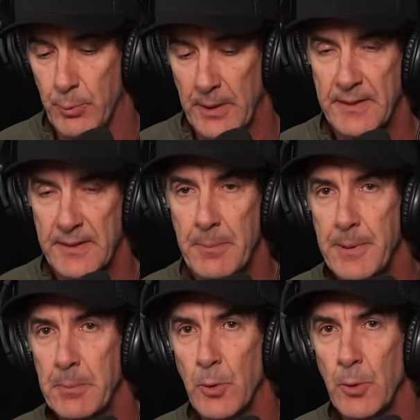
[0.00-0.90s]
one of the
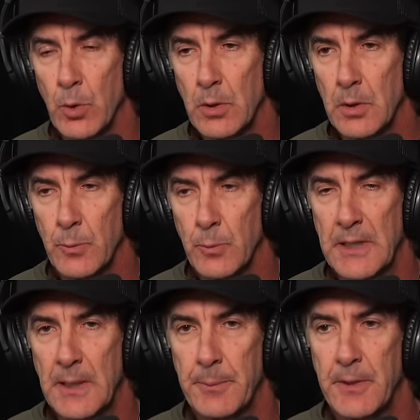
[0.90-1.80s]
top people in the world
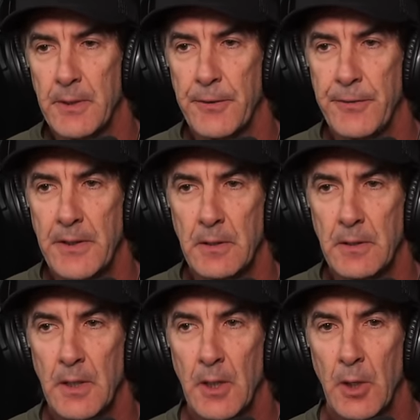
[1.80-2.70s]
when it comes to this field.